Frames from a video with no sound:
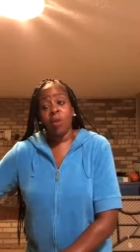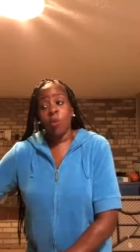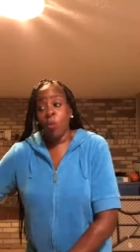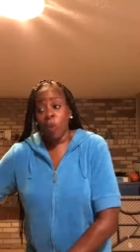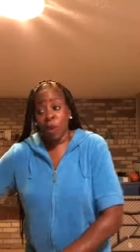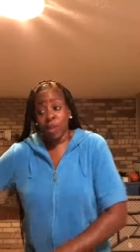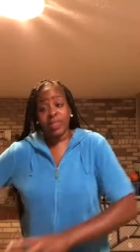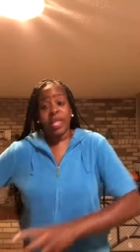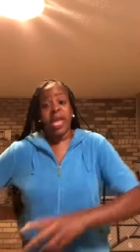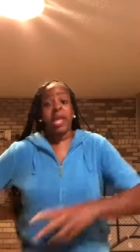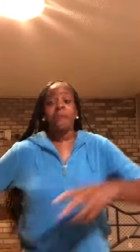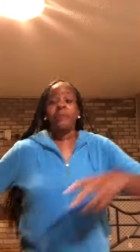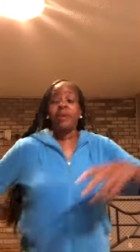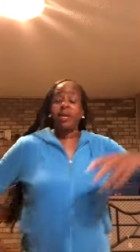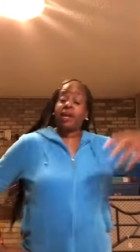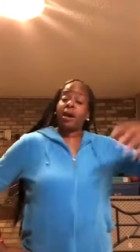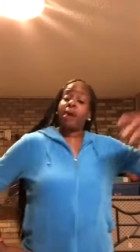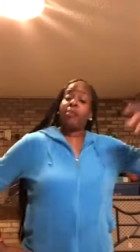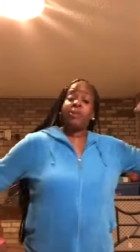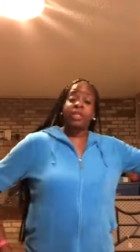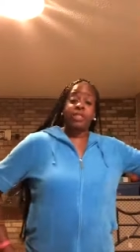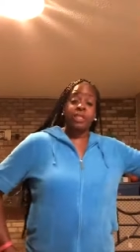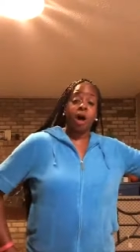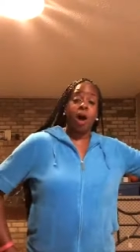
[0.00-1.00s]
when they
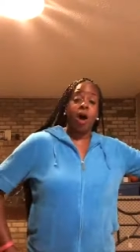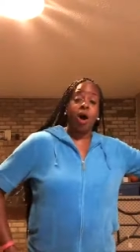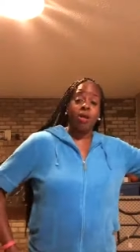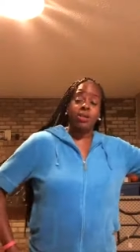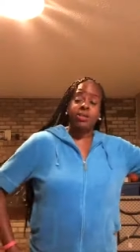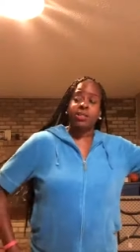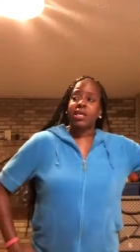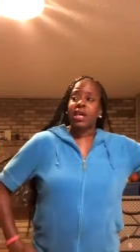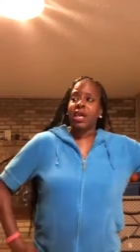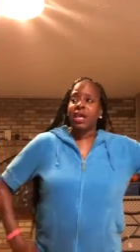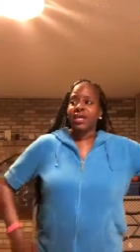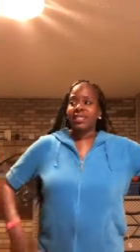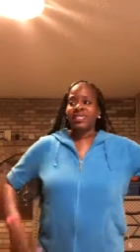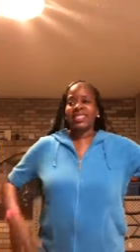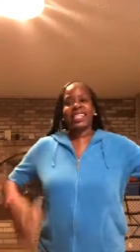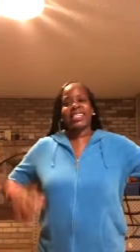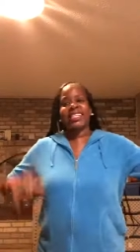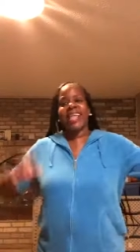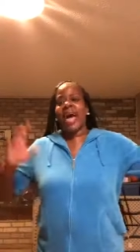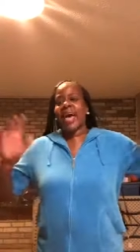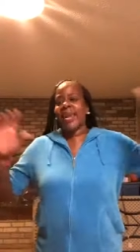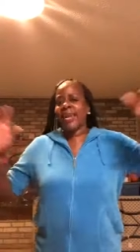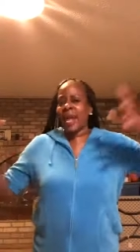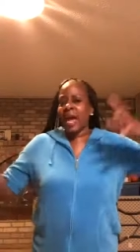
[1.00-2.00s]
become adults, the
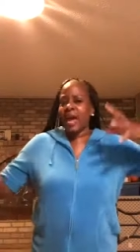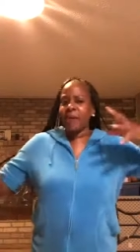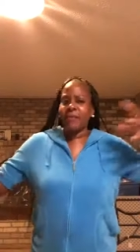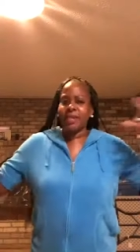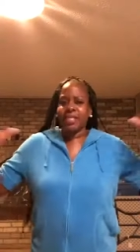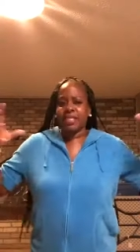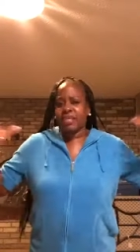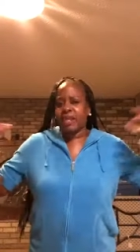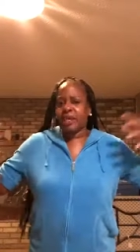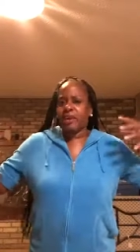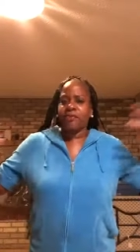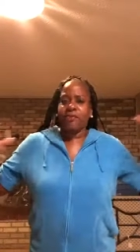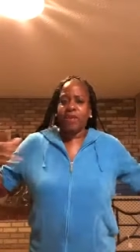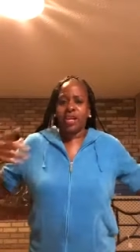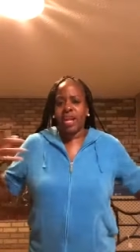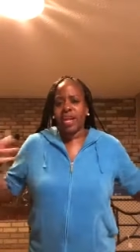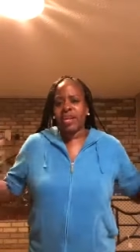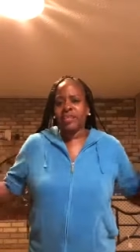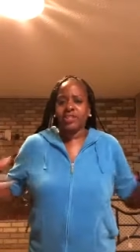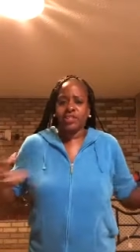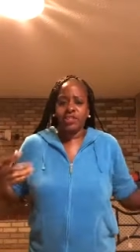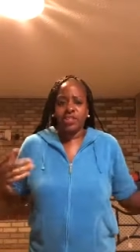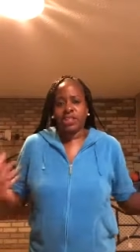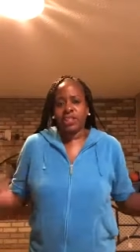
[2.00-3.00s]
dynamics of the
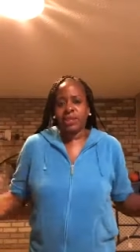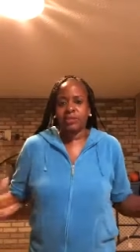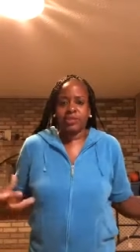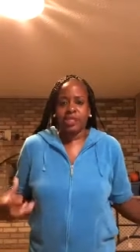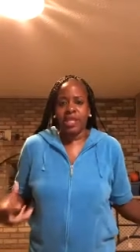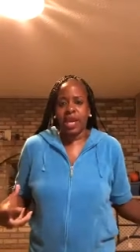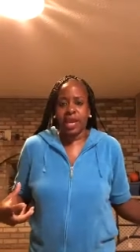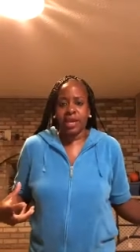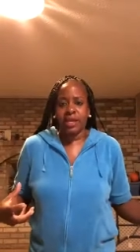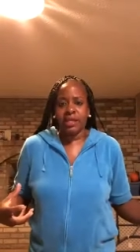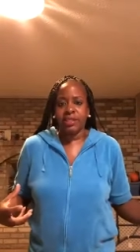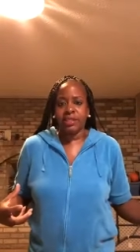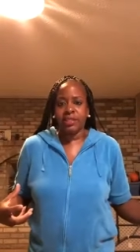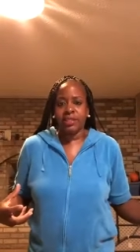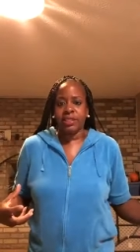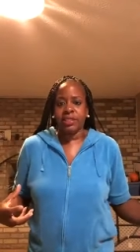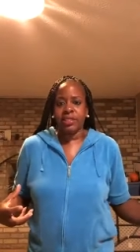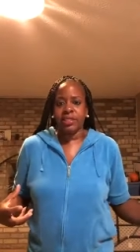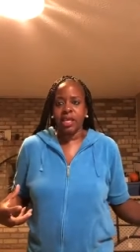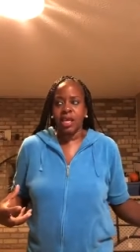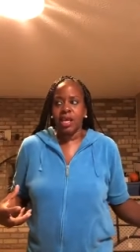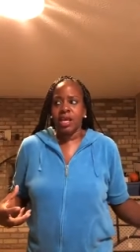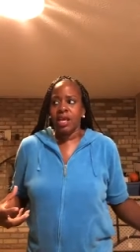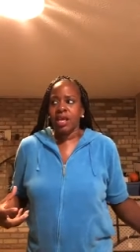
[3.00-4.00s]
relationship
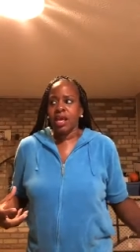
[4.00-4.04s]
changes.